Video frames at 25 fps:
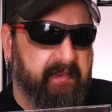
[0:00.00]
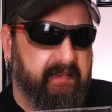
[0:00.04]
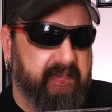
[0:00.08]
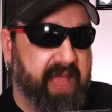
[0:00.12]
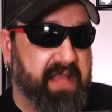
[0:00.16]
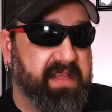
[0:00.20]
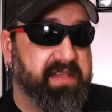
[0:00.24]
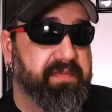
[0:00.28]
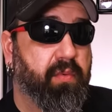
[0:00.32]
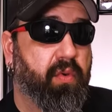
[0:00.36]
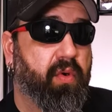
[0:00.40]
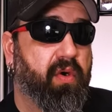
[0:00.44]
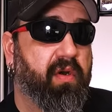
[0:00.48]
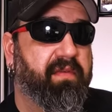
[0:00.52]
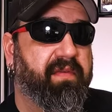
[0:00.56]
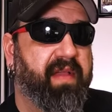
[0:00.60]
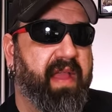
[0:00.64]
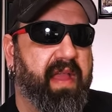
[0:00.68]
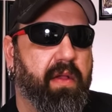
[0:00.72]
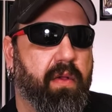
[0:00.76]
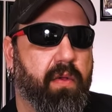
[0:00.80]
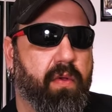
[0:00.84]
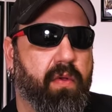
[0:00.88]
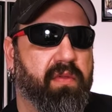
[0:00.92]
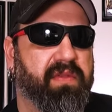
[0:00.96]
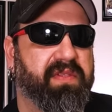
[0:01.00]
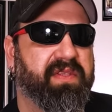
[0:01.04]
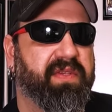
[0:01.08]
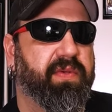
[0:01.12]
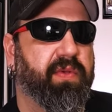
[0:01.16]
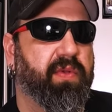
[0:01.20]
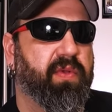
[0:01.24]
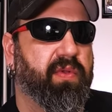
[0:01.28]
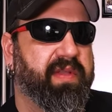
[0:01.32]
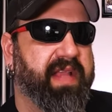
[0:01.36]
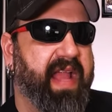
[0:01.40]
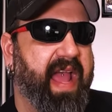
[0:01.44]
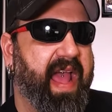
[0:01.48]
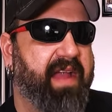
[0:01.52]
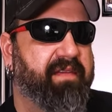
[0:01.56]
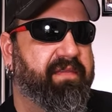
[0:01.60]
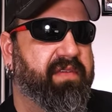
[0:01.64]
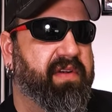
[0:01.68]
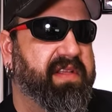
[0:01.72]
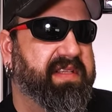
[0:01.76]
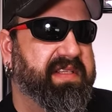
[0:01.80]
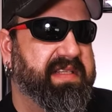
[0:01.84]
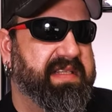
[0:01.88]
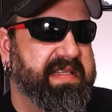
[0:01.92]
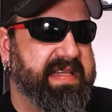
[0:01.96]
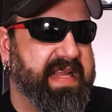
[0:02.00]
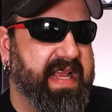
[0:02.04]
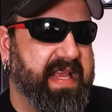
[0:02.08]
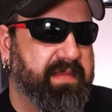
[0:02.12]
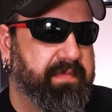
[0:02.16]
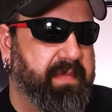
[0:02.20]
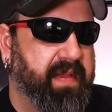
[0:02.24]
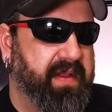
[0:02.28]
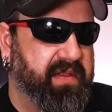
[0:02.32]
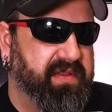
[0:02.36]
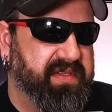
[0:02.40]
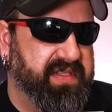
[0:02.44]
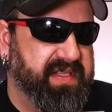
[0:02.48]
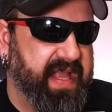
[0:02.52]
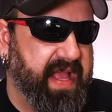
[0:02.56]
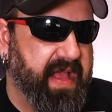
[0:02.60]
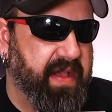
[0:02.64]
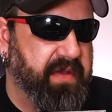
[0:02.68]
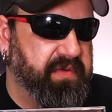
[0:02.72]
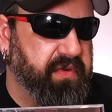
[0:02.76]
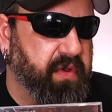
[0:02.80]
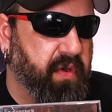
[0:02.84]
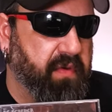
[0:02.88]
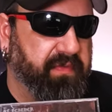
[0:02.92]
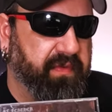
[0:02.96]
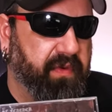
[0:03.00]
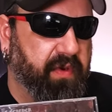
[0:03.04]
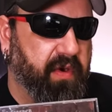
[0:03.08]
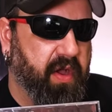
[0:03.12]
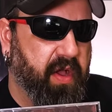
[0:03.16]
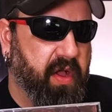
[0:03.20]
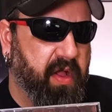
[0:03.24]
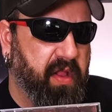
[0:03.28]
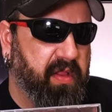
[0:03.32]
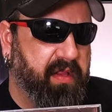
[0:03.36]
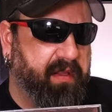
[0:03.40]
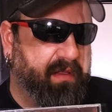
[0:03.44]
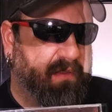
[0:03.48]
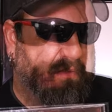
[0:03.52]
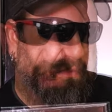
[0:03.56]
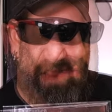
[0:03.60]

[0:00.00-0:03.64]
It has more of a old school cavernous death metal sound overall.